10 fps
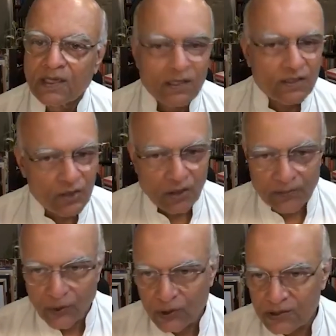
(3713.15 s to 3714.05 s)
It's
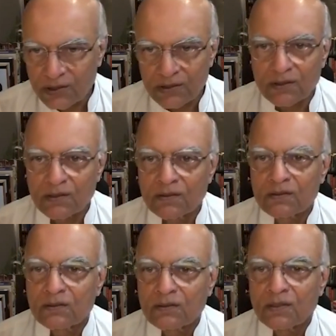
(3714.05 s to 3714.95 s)
not political.
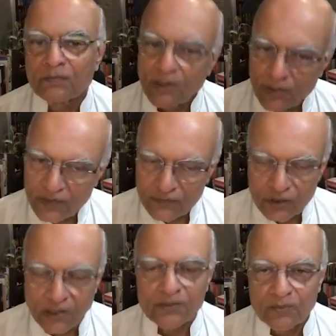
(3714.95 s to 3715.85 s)
People have
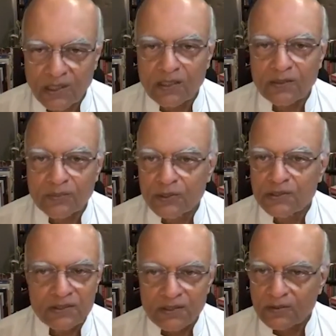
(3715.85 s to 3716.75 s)
tried to make it
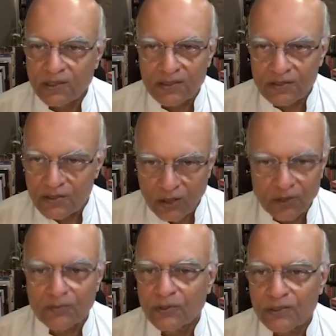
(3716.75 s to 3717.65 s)
political, but it's
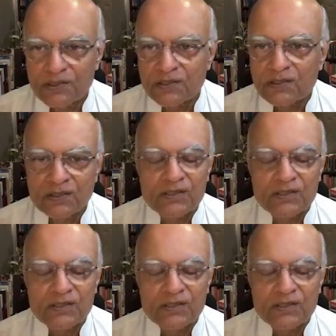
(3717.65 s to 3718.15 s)
not political.